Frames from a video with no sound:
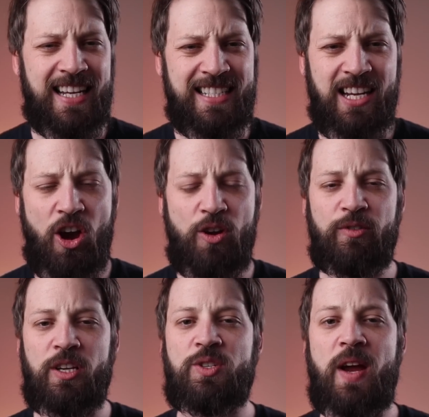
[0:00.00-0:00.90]
to taste
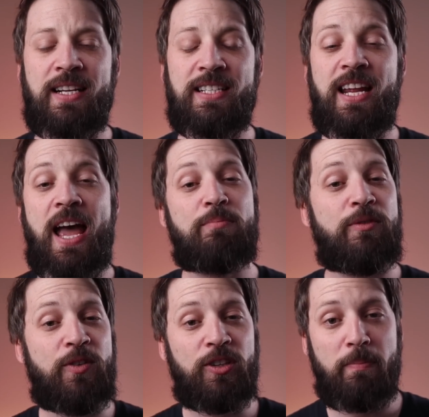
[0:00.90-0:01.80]
over-extracted and
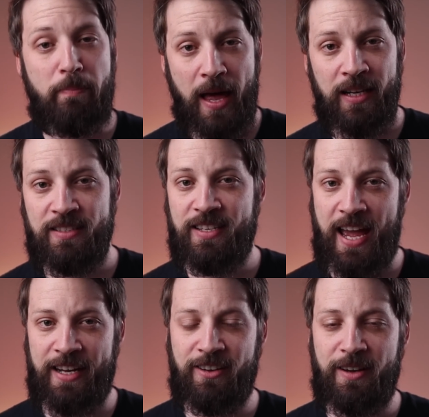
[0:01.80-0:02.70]
preferred the balance
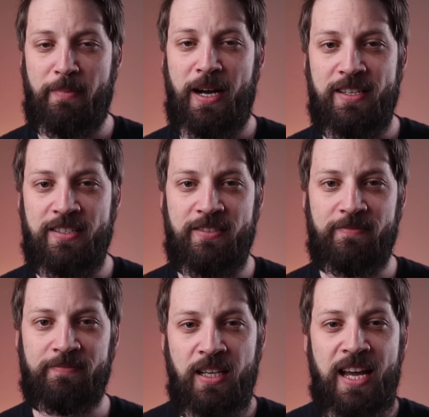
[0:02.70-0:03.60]
at 9 bars
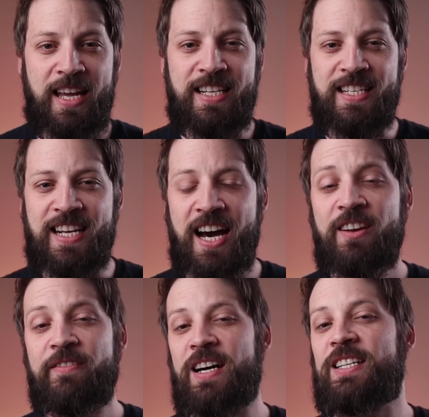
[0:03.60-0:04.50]
none
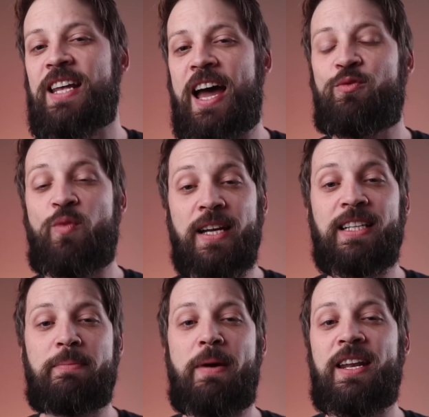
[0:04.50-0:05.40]
of us had
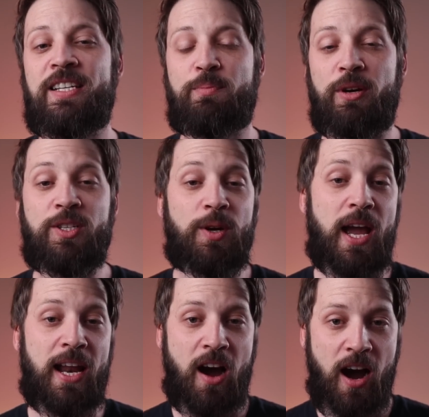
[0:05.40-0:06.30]
regularly made espresso
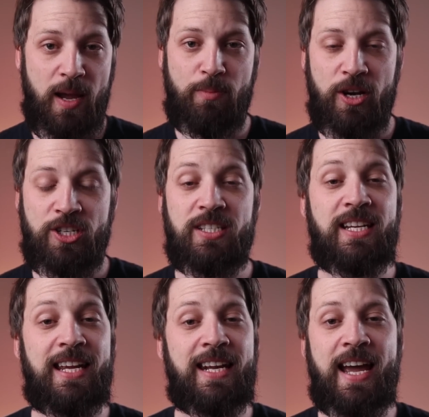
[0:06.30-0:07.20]
at higher pressures
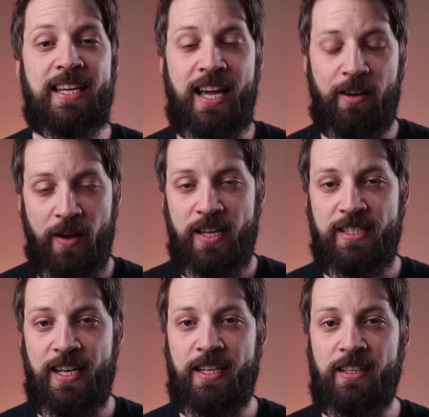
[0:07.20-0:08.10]
in a cafe
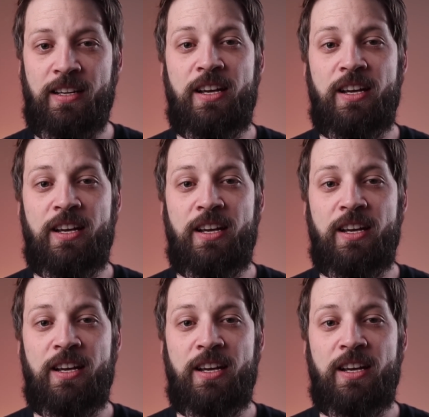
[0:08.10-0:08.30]
setting,